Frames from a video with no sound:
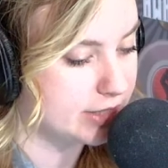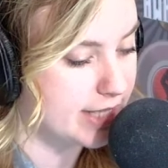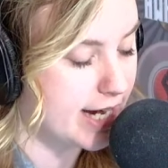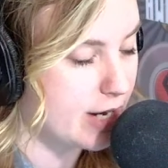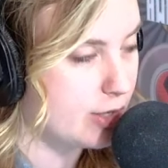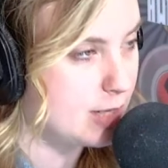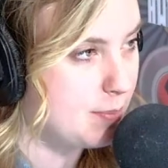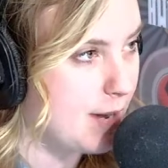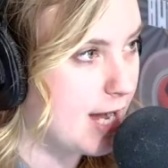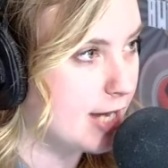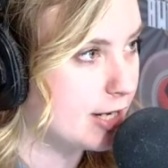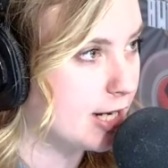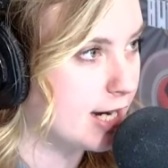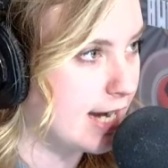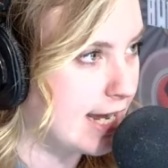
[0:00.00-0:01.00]
Harry
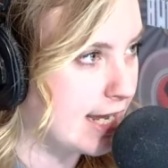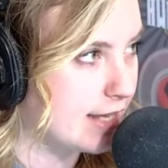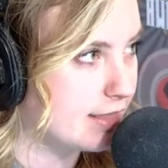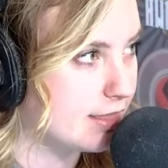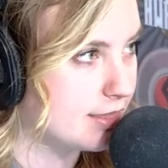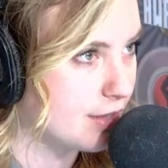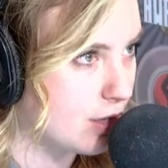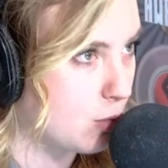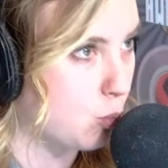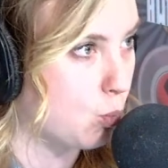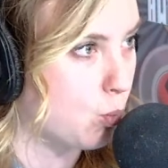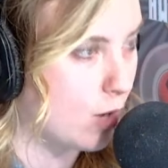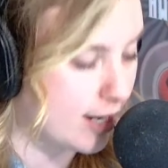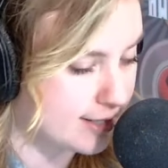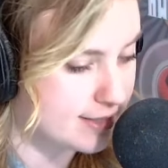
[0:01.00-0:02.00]
Potter and the
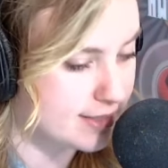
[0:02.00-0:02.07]
What?